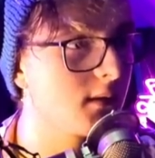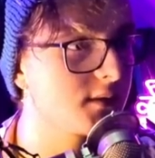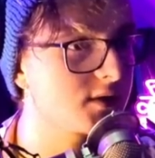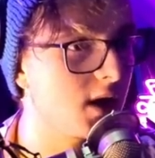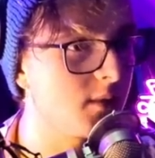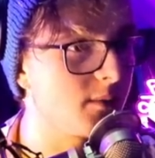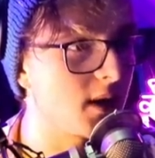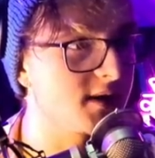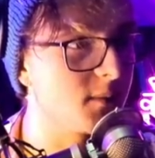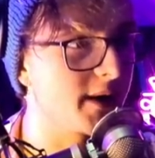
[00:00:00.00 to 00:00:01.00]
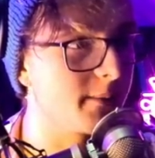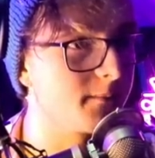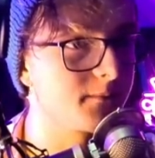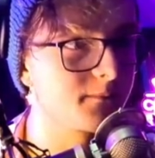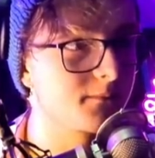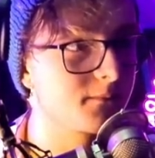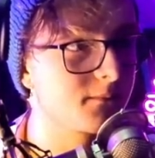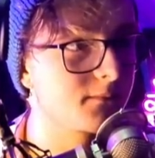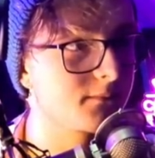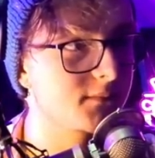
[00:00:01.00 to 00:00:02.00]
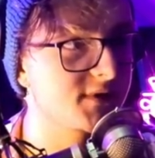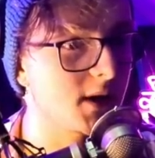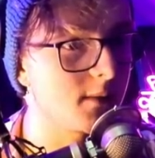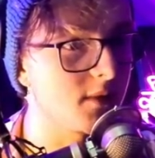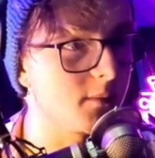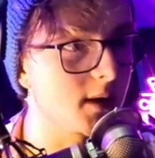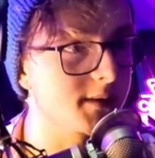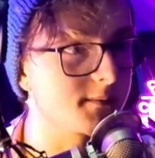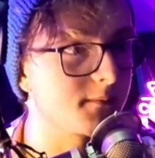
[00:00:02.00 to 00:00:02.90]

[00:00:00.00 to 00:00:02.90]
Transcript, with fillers: Time and a place, buddy. Time and a place.